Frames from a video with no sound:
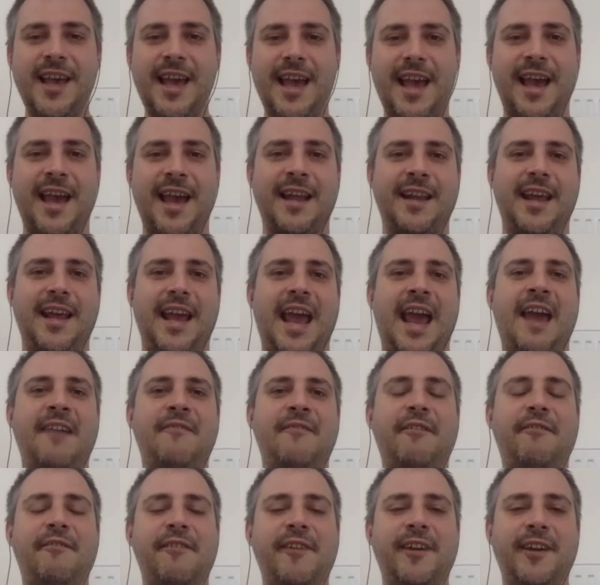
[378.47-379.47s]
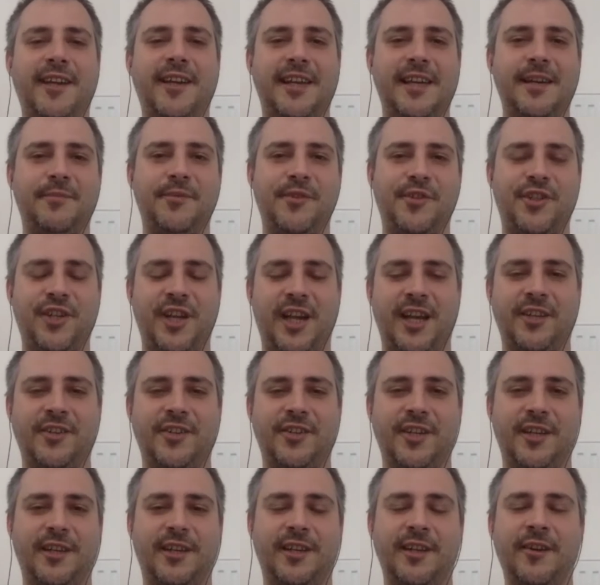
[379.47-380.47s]
and everything keeps
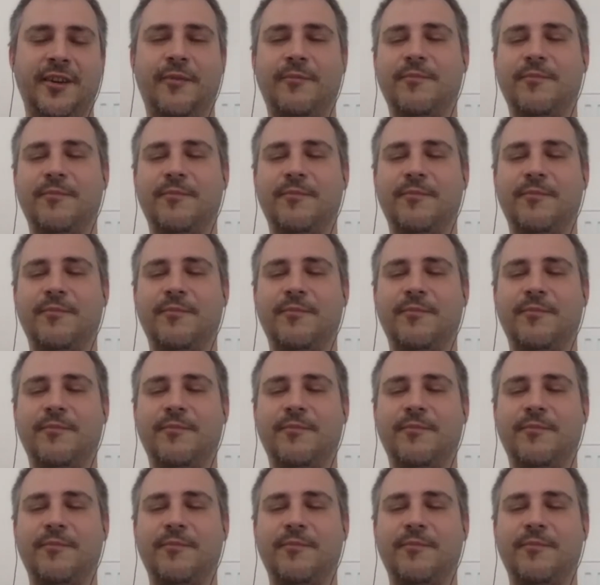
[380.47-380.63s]
changing.